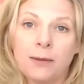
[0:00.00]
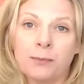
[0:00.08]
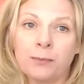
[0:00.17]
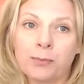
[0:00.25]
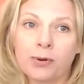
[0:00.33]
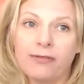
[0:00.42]

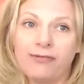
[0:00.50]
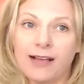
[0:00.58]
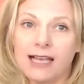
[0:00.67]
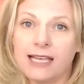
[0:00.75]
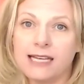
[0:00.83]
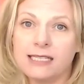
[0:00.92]

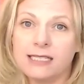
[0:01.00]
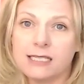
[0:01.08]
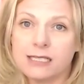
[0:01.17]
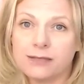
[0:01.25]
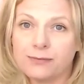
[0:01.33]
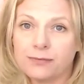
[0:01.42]

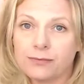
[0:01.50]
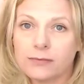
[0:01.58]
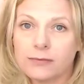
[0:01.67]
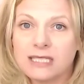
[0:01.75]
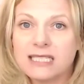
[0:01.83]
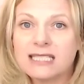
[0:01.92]
provides
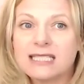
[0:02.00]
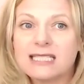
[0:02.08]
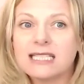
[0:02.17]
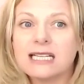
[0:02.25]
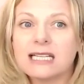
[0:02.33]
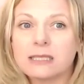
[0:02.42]

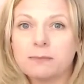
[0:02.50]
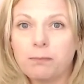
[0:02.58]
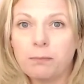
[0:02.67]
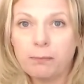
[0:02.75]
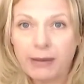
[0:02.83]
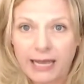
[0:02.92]
distinct
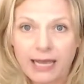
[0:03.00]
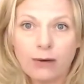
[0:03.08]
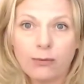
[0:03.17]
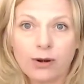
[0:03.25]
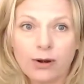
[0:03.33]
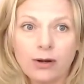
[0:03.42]

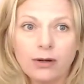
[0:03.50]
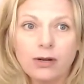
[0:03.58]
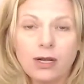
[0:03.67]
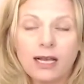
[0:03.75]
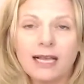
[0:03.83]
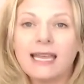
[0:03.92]

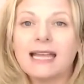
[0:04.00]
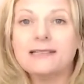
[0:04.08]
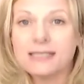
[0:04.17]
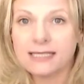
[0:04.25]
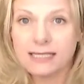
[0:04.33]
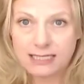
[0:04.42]
power
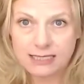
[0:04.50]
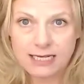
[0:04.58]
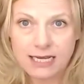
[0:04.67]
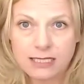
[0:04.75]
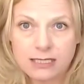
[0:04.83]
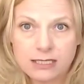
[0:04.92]
against the
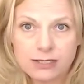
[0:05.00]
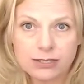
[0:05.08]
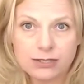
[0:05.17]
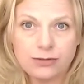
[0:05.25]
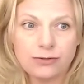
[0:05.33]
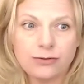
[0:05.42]
states
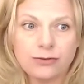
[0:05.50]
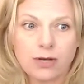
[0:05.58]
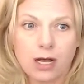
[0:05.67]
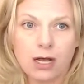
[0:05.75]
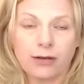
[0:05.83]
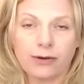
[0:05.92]
to
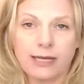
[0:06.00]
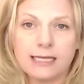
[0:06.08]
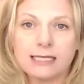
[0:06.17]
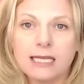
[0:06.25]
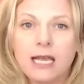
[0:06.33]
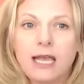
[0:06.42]

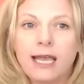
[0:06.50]
Congress.